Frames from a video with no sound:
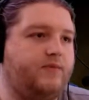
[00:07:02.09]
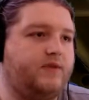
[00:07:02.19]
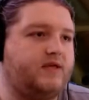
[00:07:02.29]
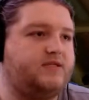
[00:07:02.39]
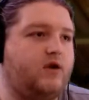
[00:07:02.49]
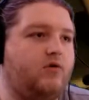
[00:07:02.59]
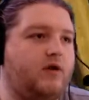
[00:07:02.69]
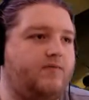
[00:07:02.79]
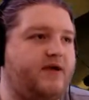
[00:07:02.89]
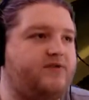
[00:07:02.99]
That's the only
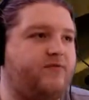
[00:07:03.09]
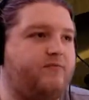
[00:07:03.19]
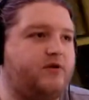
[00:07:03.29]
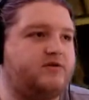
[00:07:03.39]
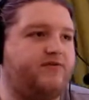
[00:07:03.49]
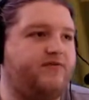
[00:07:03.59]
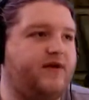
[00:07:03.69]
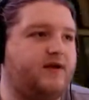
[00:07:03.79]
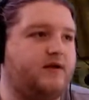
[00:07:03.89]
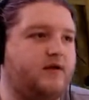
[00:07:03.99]
place for books to fit.